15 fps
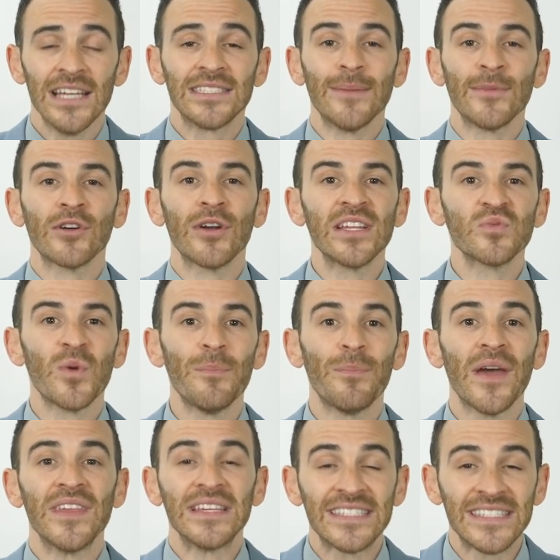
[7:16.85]
Democrats went
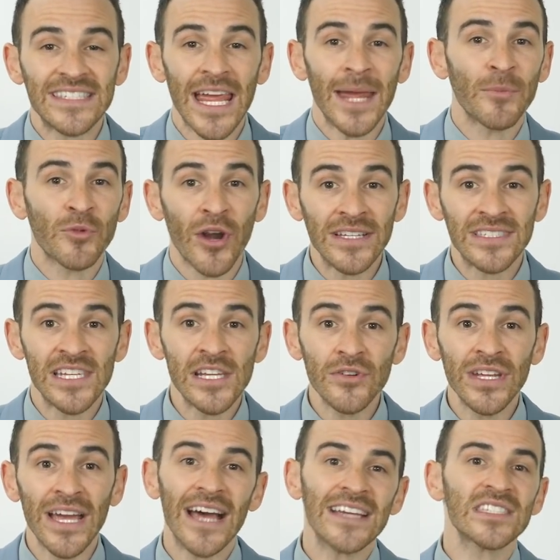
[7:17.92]
by the same
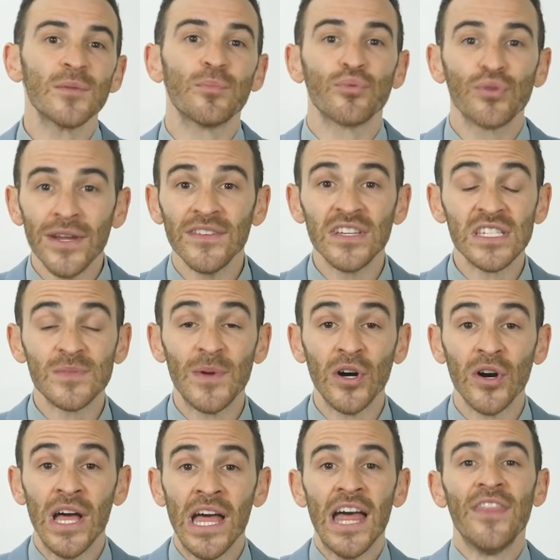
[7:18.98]
criteria as the previous
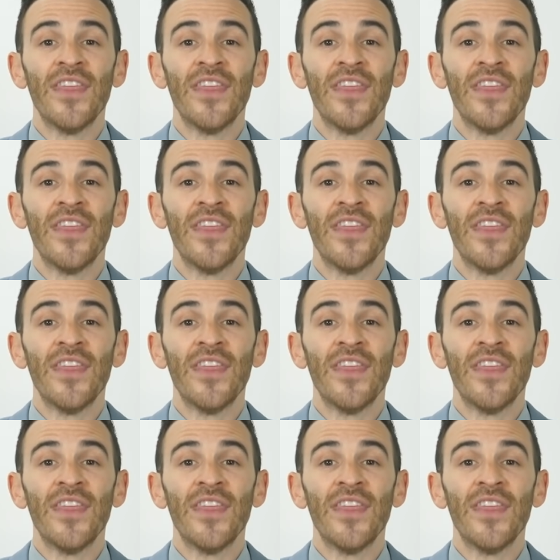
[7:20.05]
bill